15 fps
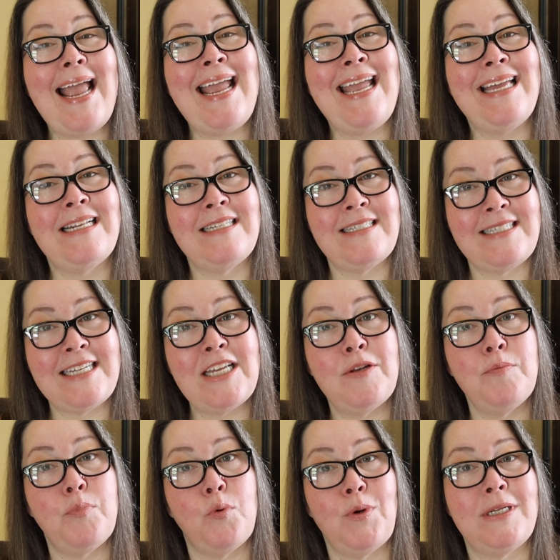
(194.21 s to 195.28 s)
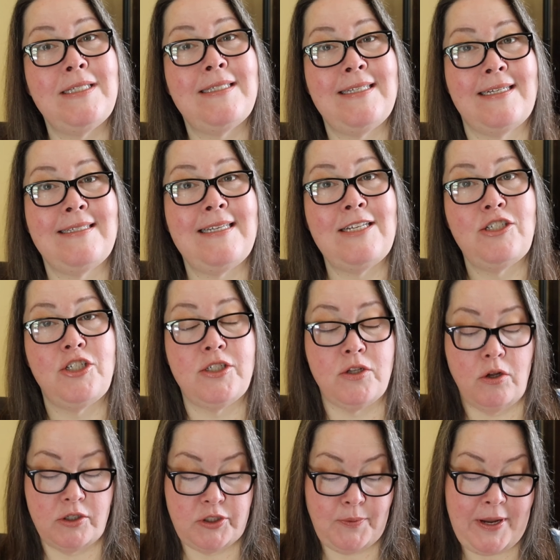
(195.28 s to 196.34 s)
and ten point six inches
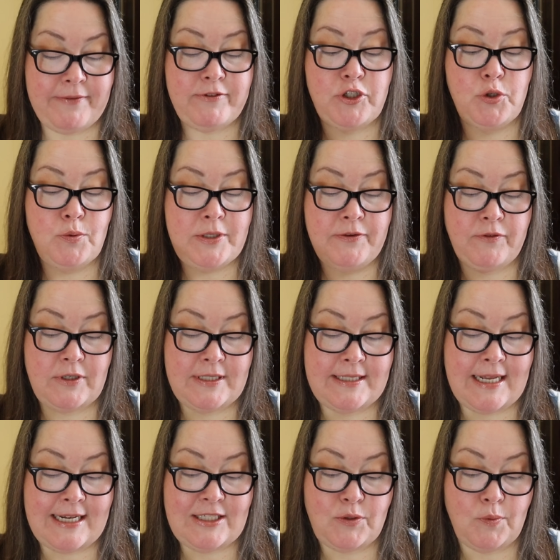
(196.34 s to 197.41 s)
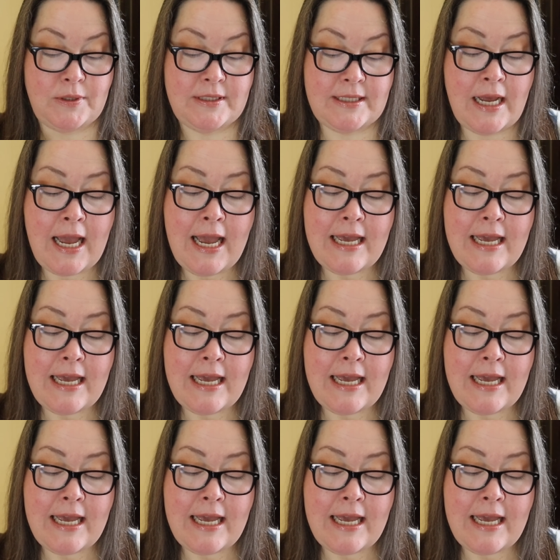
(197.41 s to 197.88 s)
long. So we have two different sized ones.